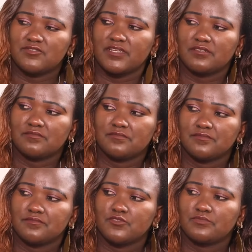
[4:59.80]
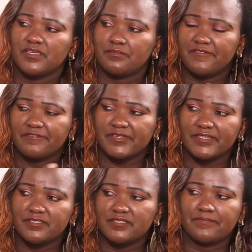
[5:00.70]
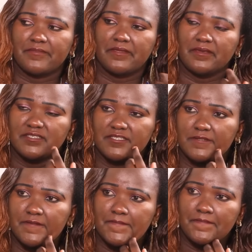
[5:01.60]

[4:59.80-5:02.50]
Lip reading: is trying to make me forget some things.